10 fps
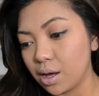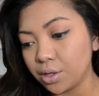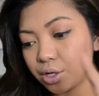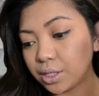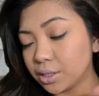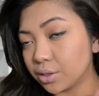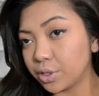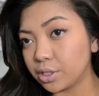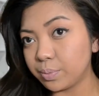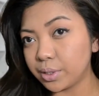there is
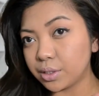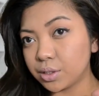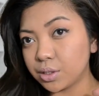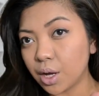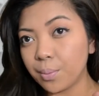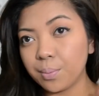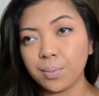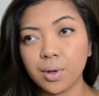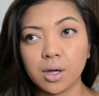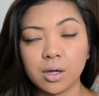going to be
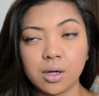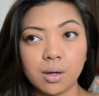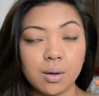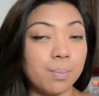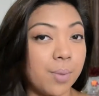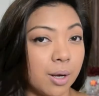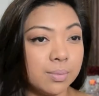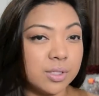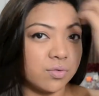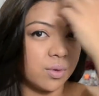some
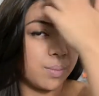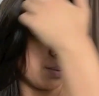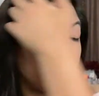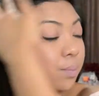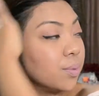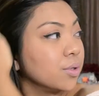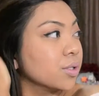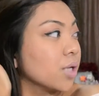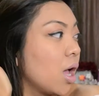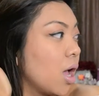bumps from my pimples,